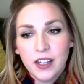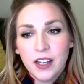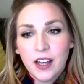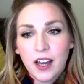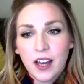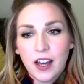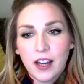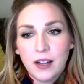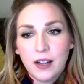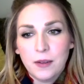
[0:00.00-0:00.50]

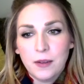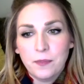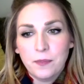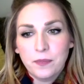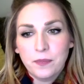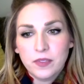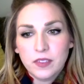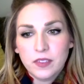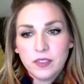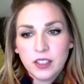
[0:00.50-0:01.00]

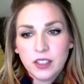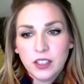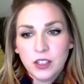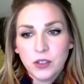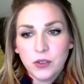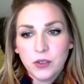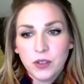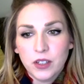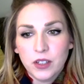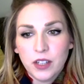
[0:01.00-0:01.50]

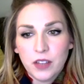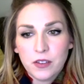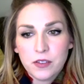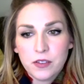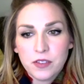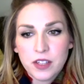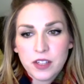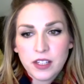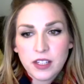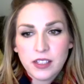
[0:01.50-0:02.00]
Another
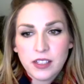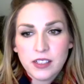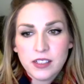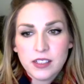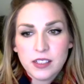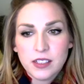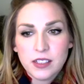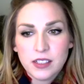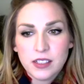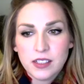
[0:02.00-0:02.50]
thing
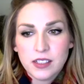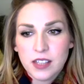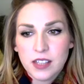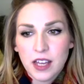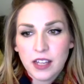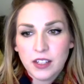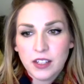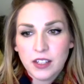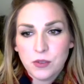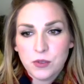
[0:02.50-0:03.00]
is
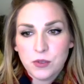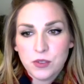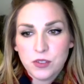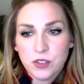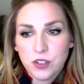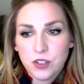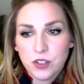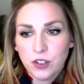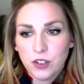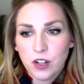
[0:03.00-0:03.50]
that
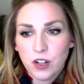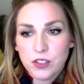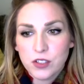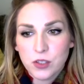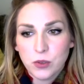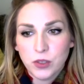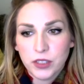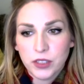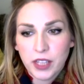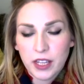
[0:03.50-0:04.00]
you're
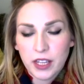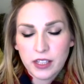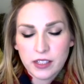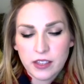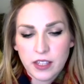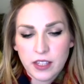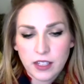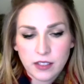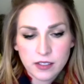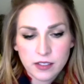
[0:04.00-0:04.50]
also looking
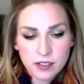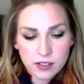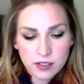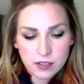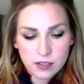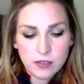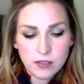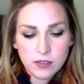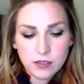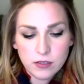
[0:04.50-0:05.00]
at
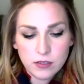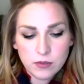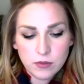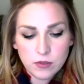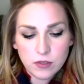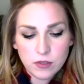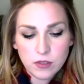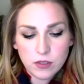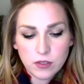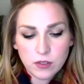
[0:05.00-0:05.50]
things
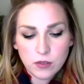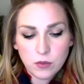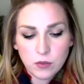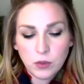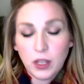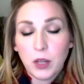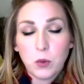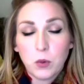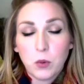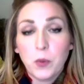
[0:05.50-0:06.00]

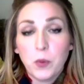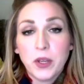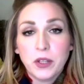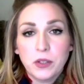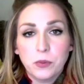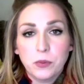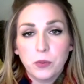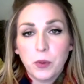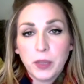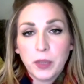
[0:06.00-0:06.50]
like what
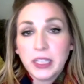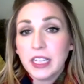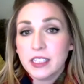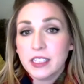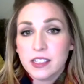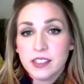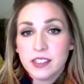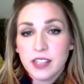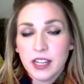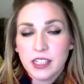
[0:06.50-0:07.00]
we like
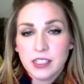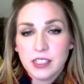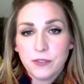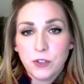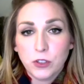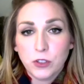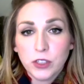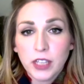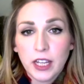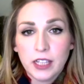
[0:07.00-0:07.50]
to say is if
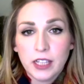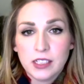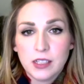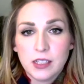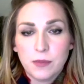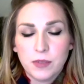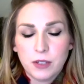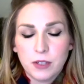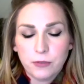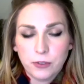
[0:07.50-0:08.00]
you're looking at
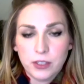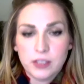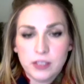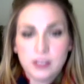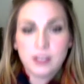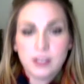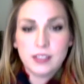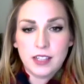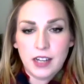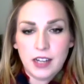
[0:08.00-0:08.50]
something, for
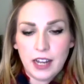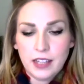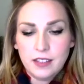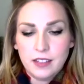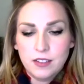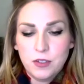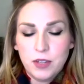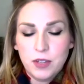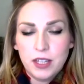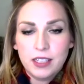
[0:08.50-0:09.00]
instance, and
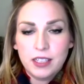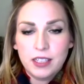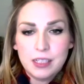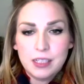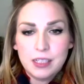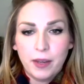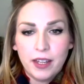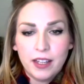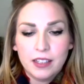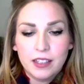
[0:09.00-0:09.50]
you can't see
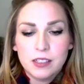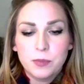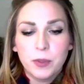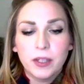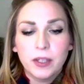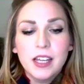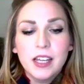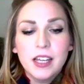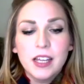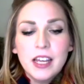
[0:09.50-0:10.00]
my hands,
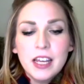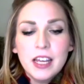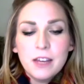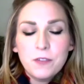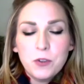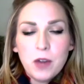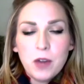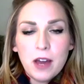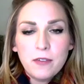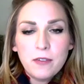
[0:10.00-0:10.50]
but if
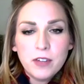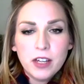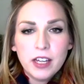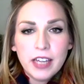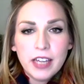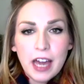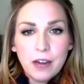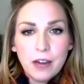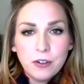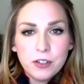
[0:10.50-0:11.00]
you have a
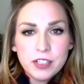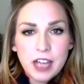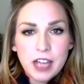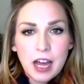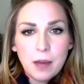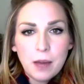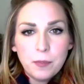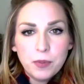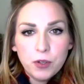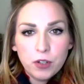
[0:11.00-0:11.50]

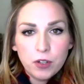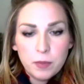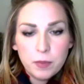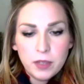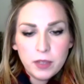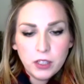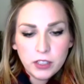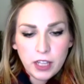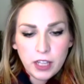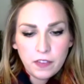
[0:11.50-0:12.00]
countertop, you're going to
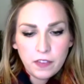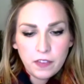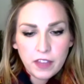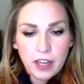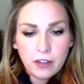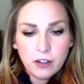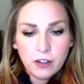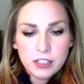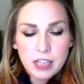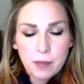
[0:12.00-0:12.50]
be looking at the
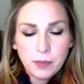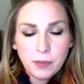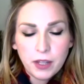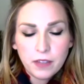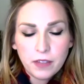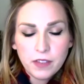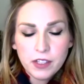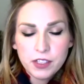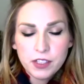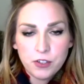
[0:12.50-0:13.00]
countertop
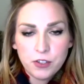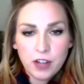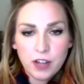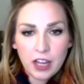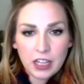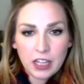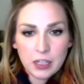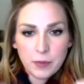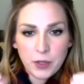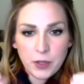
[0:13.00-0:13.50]
like this. You're
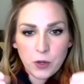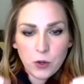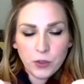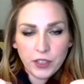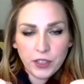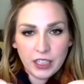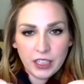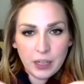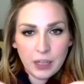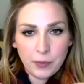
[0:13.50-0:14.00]
not going to be
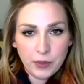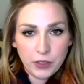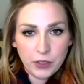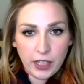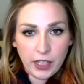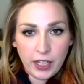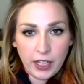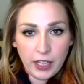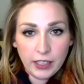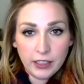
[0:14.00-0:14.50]
holding it up and
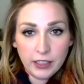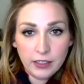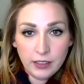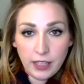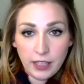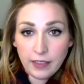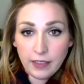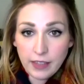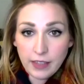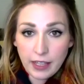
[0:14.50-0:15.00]
looking at
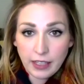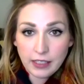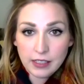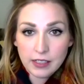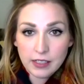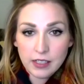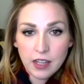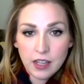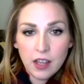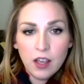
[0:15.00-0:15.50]
like
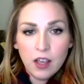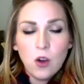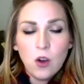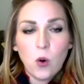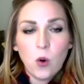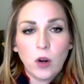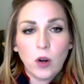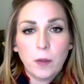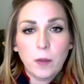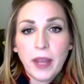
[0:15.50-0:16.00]
this.
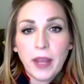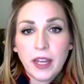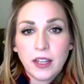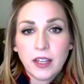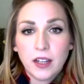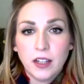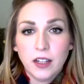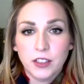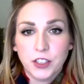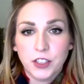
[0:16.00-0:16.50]
Or a
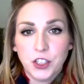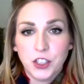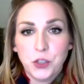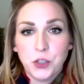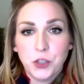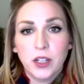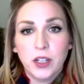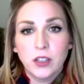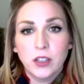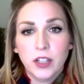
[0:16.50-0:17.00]
paint color, you
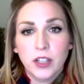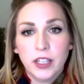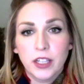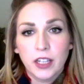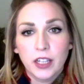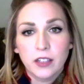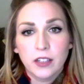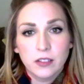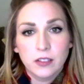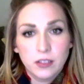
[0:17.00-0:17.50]
want to look at
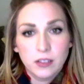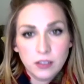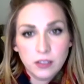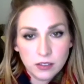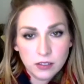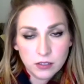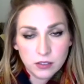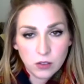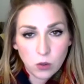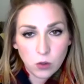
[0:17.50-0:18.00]
it
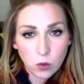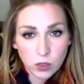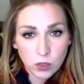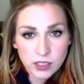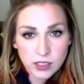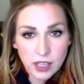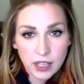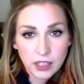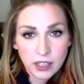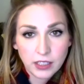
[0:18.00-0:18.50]

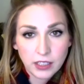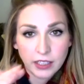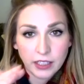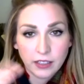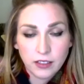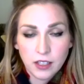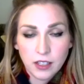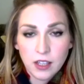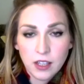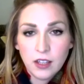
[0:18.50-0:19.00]

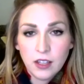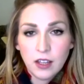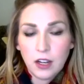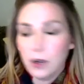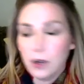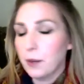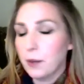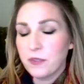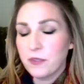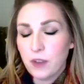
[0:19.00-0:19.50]
horizontally,
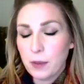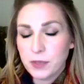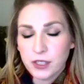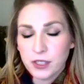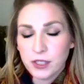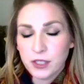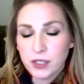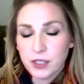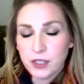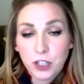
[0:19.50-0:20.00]
or I'm
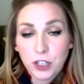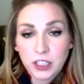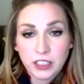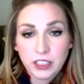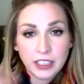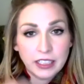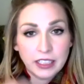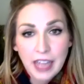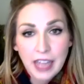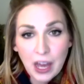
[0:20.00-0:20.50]
sorry,
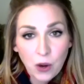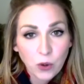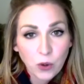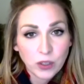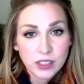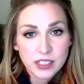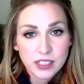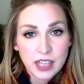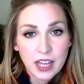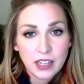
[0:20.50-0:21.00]
vertically and not
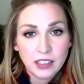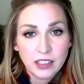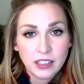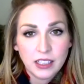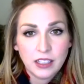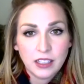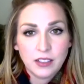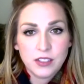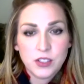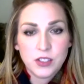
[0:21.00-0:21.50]

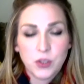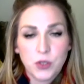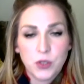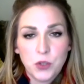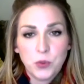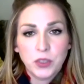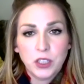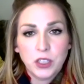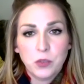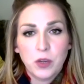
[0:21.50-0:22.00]
horizontally. So
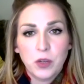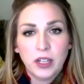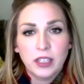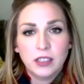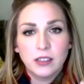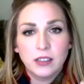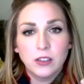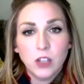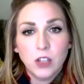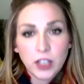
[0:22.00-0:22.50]
you really want to
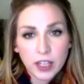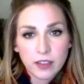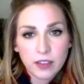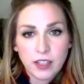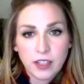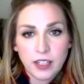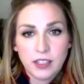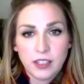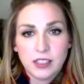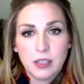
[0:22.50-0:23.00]
look at
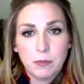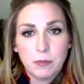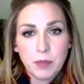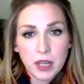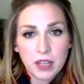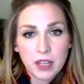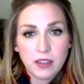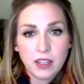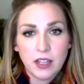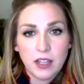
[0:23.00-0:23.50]
things and
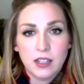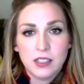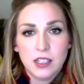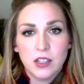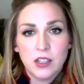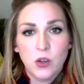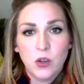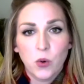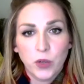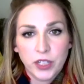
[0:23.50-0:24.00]
pick things
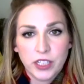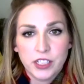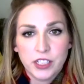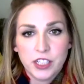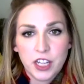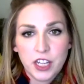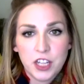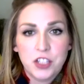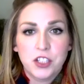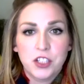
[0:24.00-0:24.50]
in the
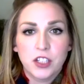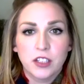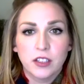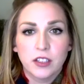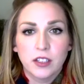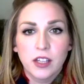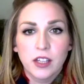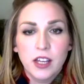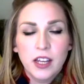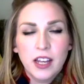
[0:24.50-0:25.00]

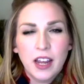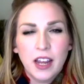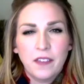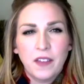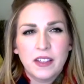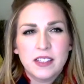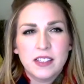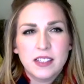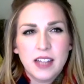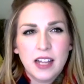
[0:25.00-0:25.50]
orientation. And
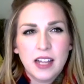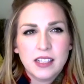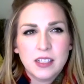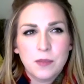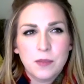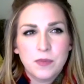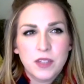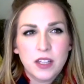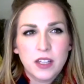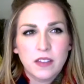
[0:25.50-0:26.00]
that's not
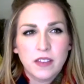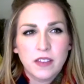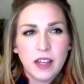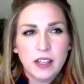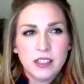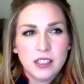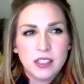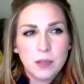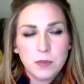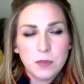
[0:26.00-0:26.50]
something
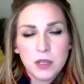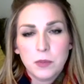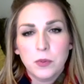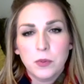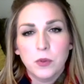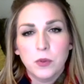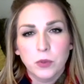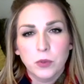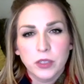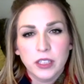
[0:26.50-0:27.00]
that some
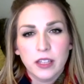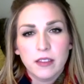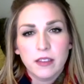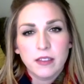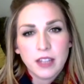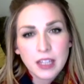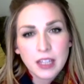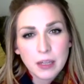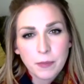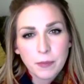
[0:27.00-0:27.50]
people really
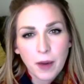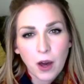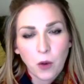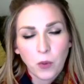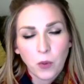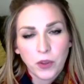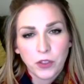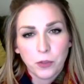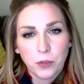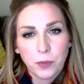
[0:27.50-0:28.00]
think about
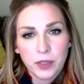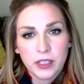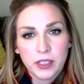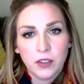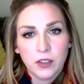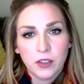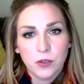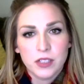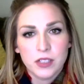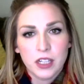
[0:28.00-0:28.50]
when they're
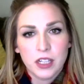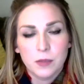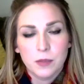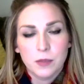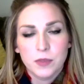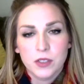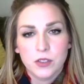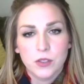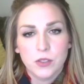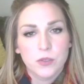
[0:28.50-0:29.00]
picking those
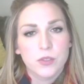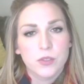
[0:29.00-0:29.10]
items in those